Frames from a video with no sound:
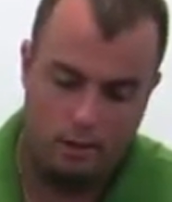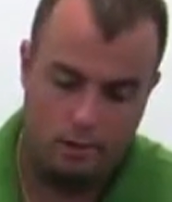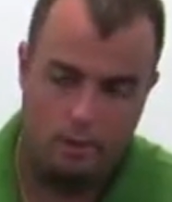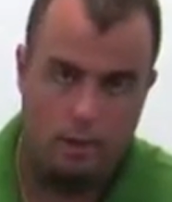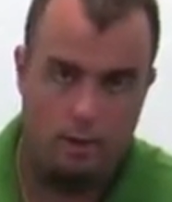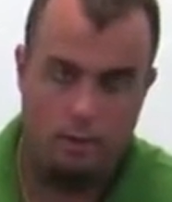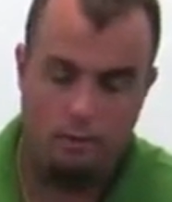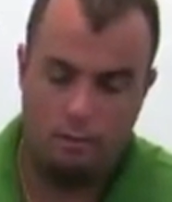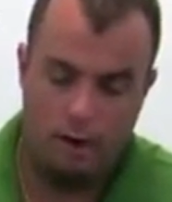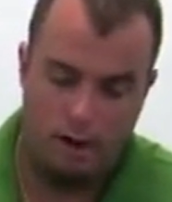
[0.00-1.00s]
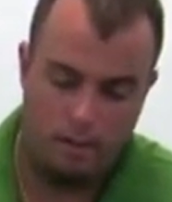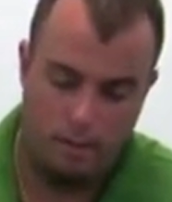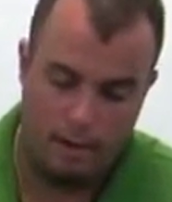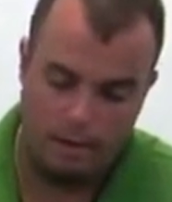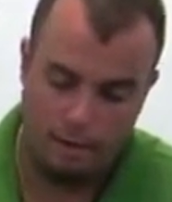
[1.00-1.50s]
Just go ahead and thread on the
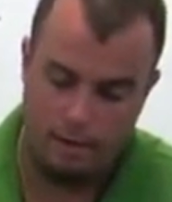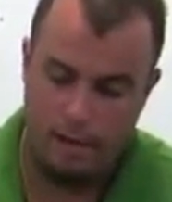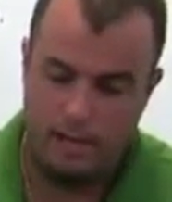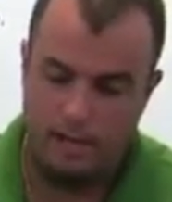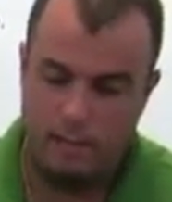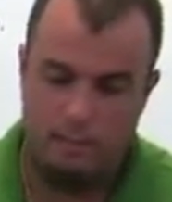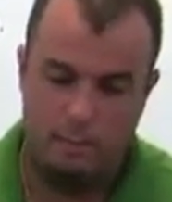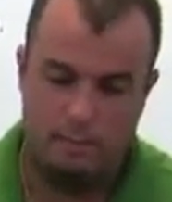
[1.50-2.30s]
mixing base.